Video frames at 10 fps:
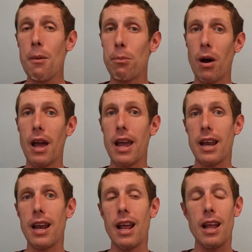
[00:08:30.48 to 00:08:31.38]

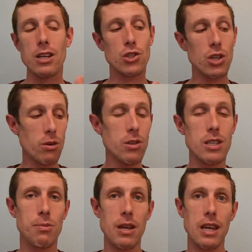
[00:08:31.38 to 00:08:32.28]
But generally
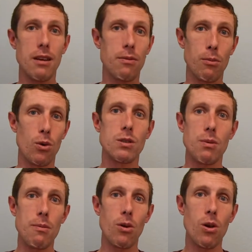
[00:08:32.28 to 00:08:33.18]
speaking, for most
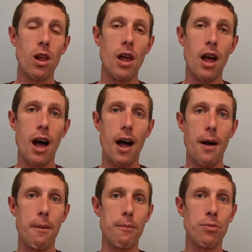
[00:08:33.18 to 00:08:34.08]
people,
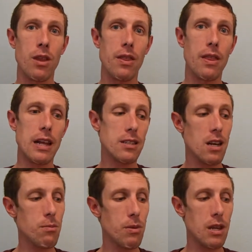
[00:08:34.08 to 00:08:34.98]
that's
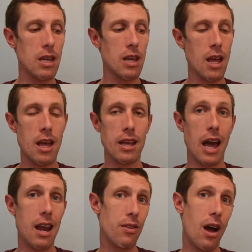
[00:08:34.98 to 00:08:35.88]
going to be
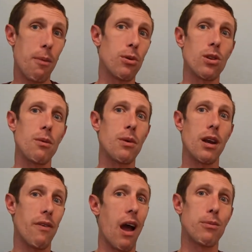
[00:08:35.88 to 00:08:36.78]
kind of the upper limit
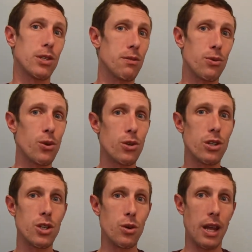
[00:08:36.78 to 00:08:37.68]
of how much
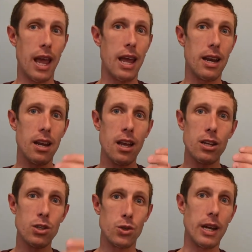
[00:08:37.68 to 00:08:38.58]
fluid you can
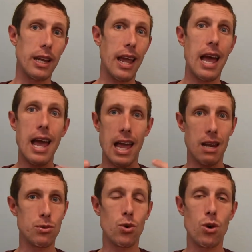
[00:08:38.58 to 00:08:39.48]
drink and
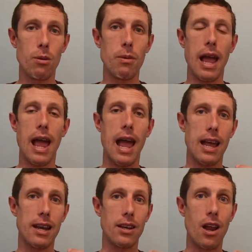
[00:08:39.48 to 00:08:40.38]
absorb
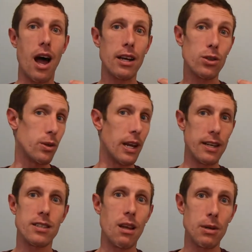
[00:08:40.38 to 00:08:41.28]
and not
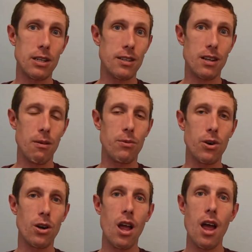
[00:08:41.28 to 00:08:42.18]
create stomach
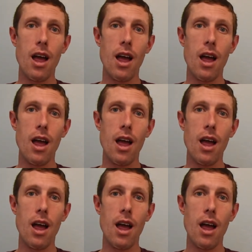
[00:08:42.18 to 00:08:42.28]
discomfort.